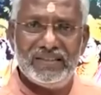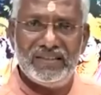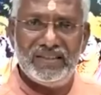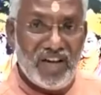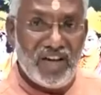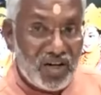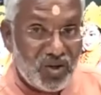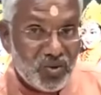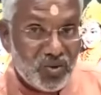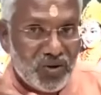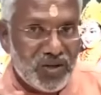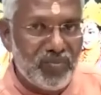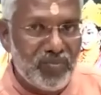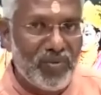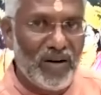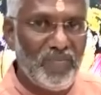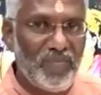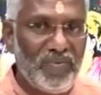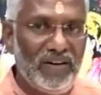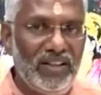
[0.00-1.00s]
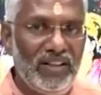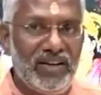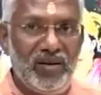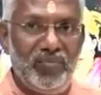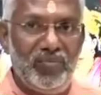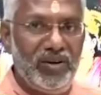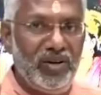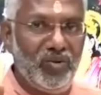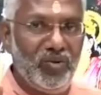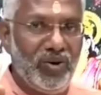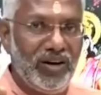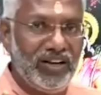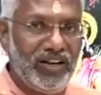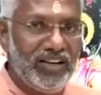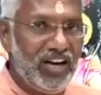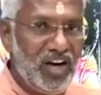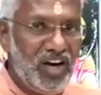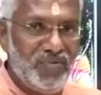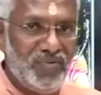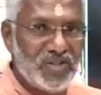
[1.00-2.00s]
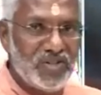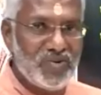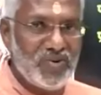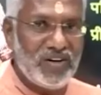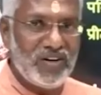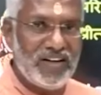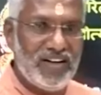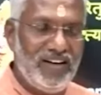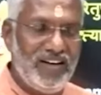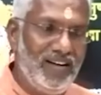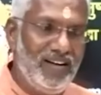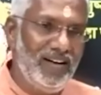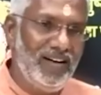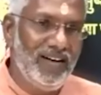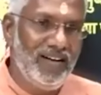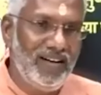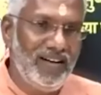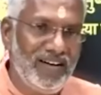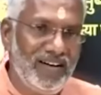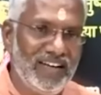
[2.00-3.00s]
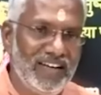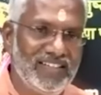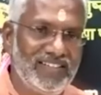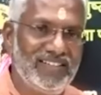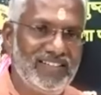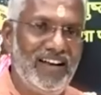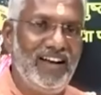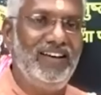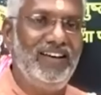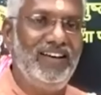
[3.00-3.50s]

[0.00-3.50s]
Not doing properly the company work, office work, nice.